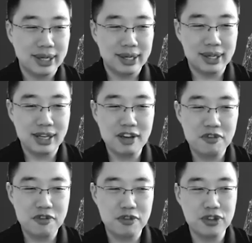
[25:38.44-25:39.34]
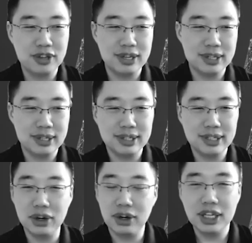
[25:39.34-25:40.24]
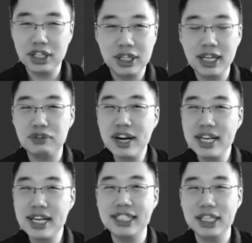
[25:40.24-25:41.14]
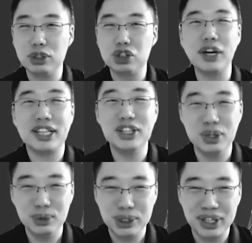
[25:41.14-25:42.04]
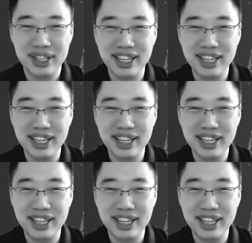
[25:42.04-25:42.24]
if it's very easy to trick the user